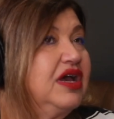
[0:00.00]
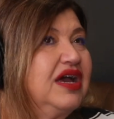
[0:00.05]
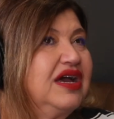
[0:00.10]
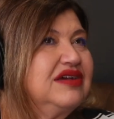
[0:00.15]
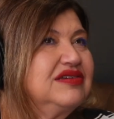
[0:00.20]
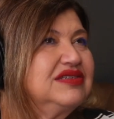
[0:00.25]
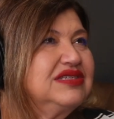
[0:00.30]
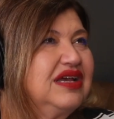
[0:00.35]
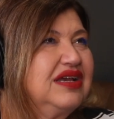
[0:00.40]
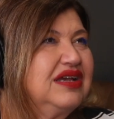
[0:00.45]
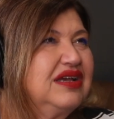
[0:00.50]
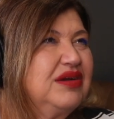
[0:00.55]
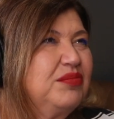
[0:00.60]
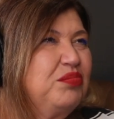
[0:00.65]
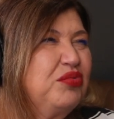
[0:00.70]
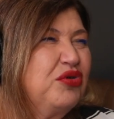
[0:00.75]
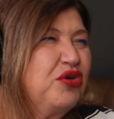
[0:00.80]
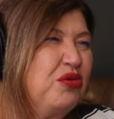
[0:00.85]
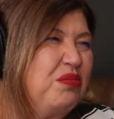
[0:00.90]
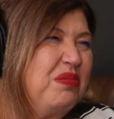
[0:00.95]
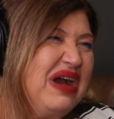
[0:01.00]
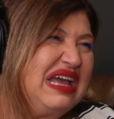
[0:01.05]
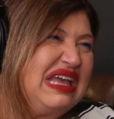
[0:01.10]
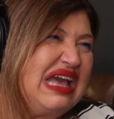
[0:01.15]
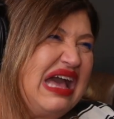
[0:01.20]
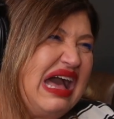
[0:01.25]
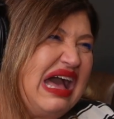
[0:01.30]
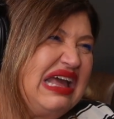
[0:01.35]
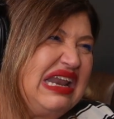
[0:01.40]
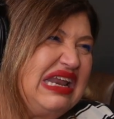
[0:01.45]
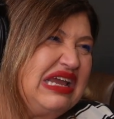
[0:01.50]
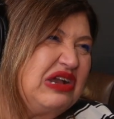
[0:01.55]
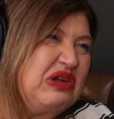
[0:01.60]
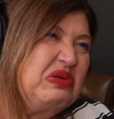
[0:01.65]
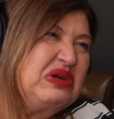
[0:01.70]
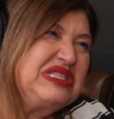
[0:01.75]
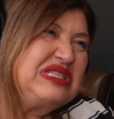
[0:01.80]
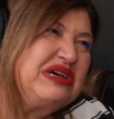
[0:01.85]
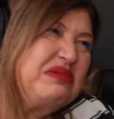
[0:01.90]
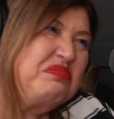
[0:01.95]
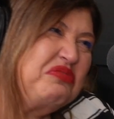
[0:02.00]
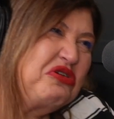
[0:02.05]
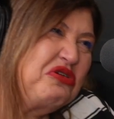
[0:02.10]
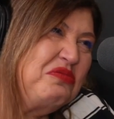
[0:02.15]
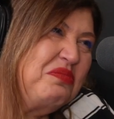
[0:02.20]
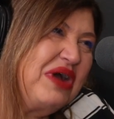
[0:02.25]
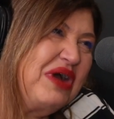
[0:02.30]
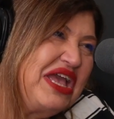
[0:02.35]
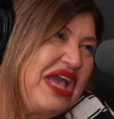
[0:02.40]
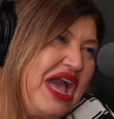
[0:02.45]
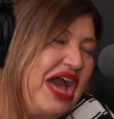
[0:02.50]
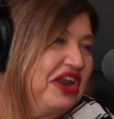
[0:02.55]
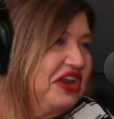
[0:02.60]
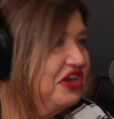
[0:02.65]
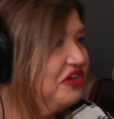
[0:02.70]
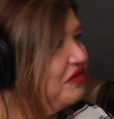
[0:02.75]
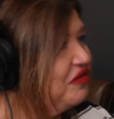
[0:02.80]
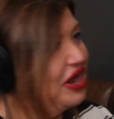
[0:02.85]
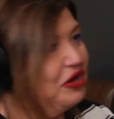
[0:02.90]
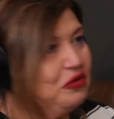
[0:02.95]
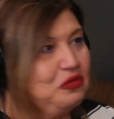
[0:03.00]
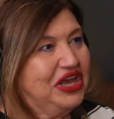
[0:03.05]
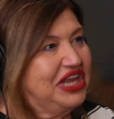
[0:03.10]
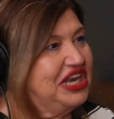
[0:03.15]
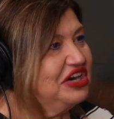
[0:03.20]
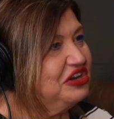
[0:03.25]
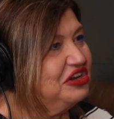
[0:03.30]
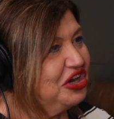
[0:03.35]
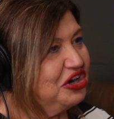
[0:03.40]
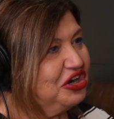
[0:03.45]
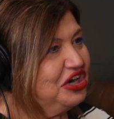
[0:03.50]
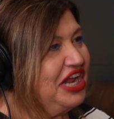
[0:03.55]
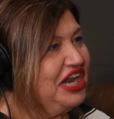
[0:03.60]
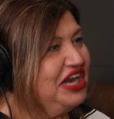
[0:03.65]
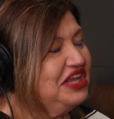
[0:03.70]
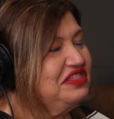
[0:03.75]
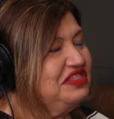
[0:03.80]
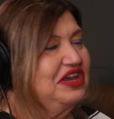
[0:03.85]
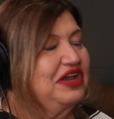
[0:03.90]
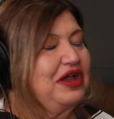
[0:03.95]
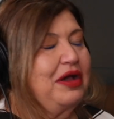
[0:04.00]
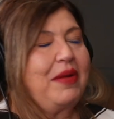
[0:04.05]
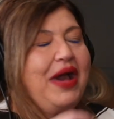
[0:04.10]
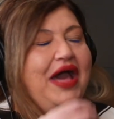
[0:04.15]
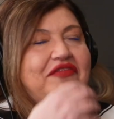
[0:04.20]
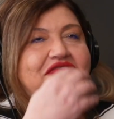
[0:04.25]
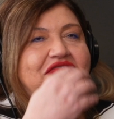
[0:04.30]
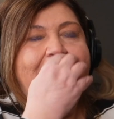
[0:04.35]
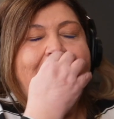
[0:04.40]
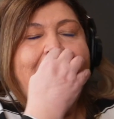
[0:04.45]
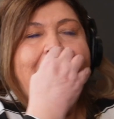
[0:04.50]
I was like, probiotic? What's a probiotic, right? We didn't learn anything about that.